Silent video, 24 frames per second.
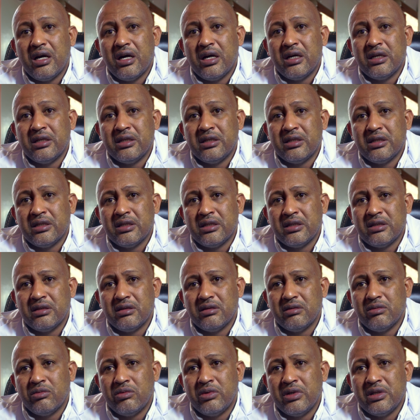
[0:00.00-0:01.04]
And
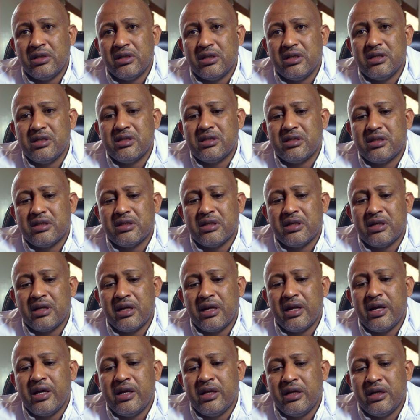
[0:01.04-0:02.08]
when this
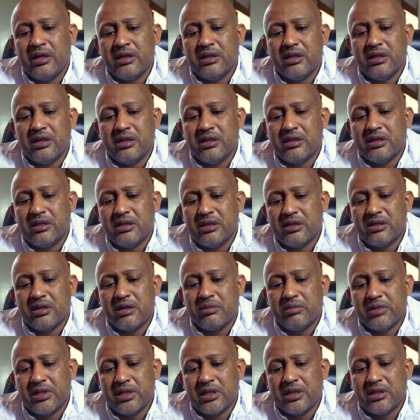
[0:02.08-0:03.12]
lining is
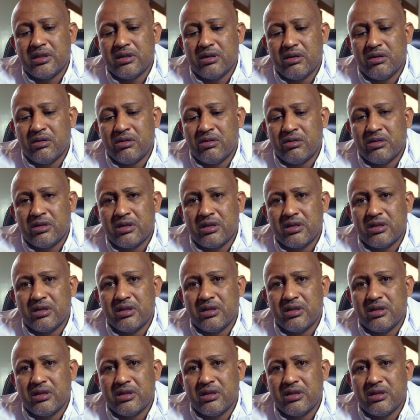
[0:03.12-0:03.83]
disrupted or